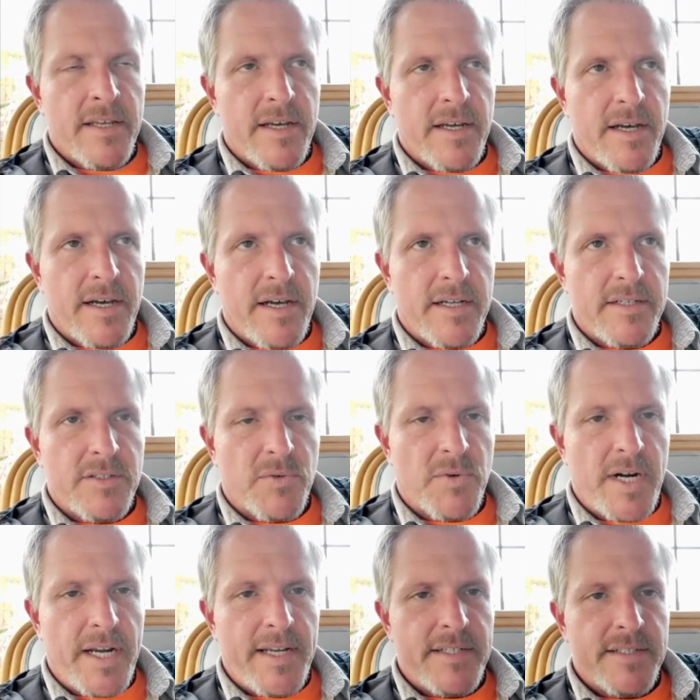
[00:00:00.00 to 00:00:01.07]
to
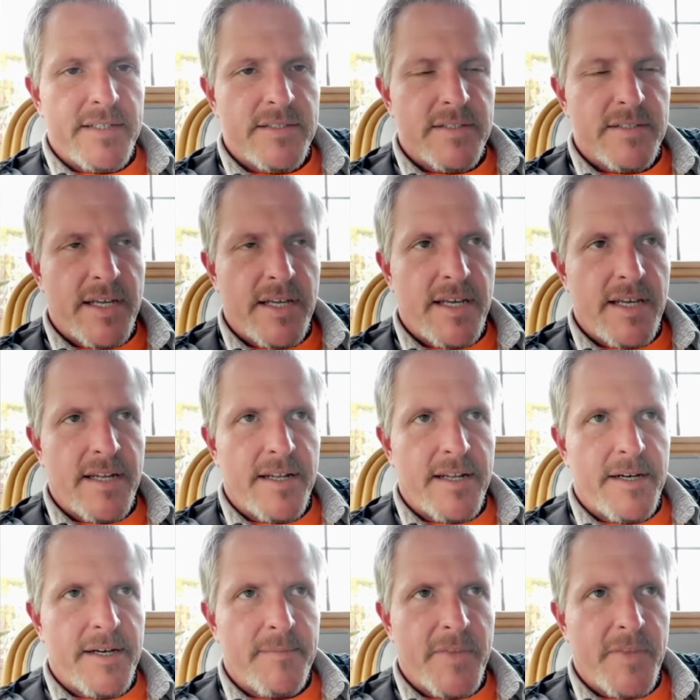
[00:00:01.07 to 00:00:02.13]
race.
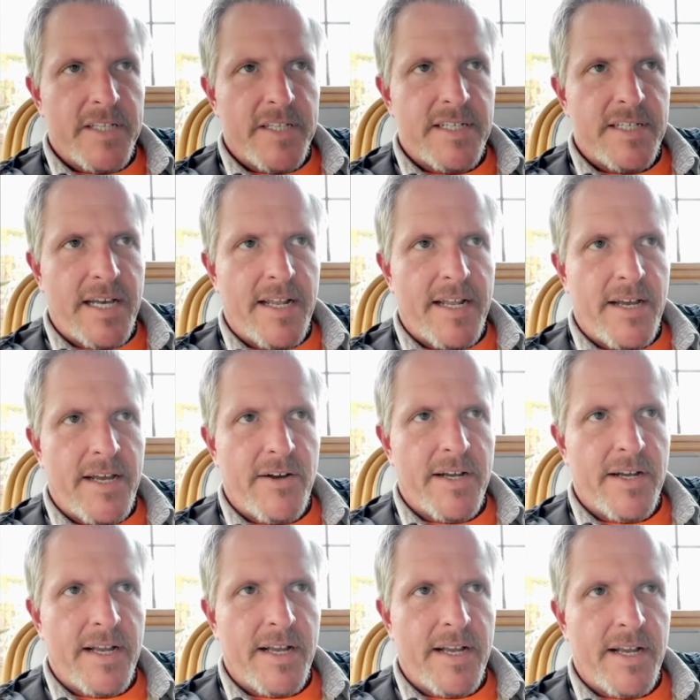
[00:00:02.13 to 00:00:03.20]
And that's kind of how I
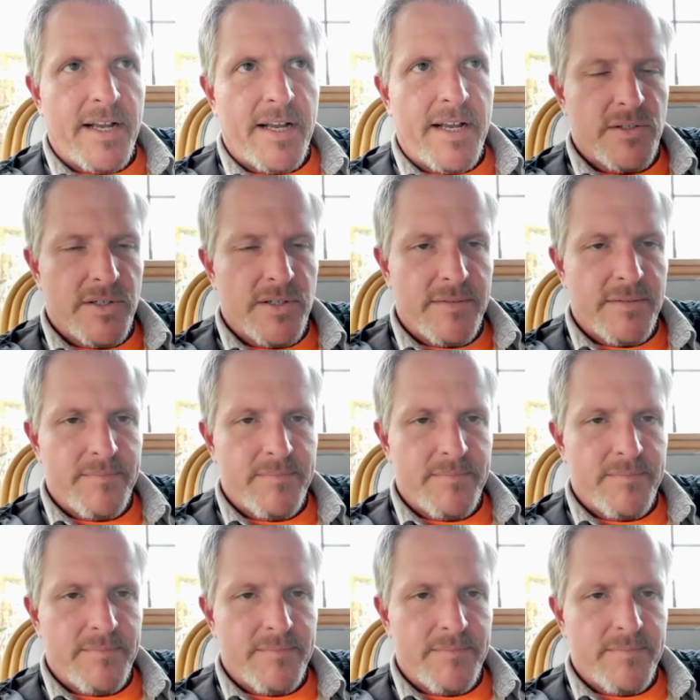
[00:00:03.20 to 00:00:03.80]
got into it.